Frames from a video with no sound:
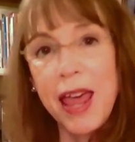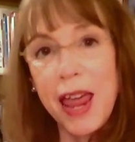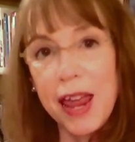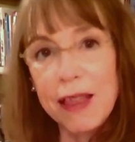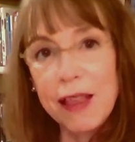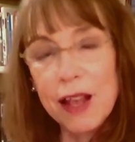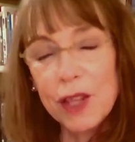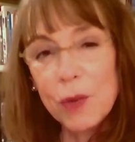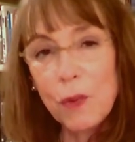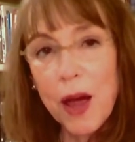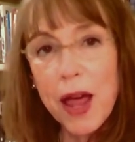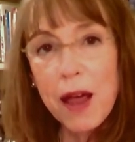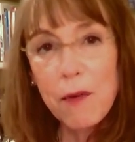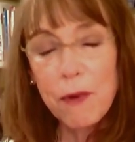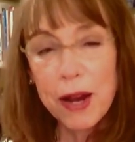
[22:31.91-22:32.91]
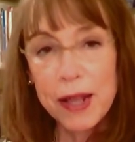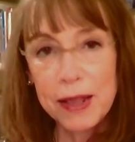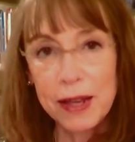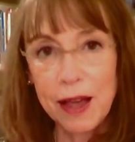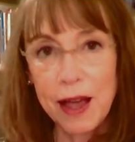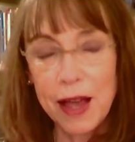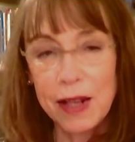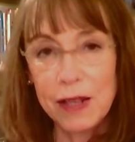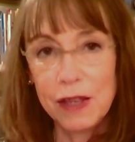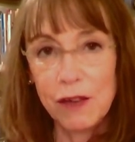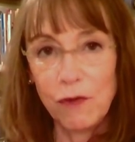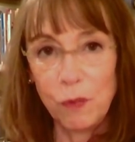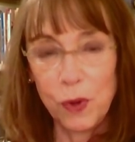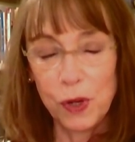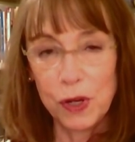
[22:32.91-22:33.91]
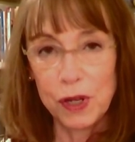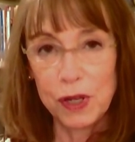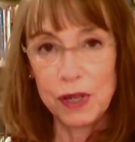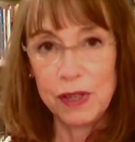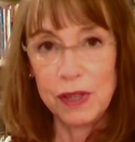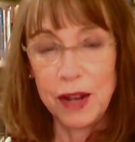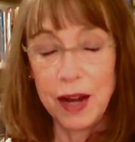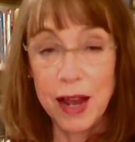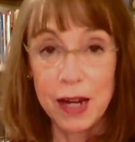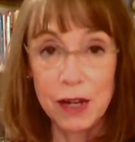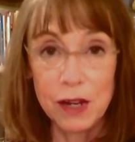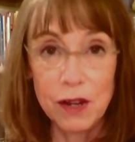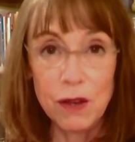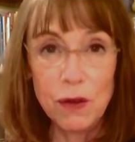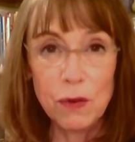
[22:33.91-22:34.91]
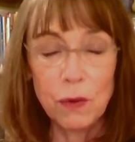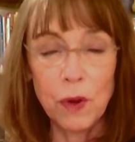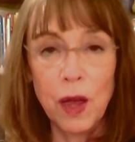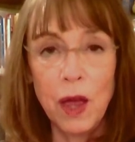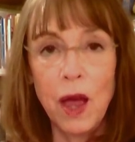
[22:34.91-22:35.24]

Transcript: And that's why I write the kinds of books that I do.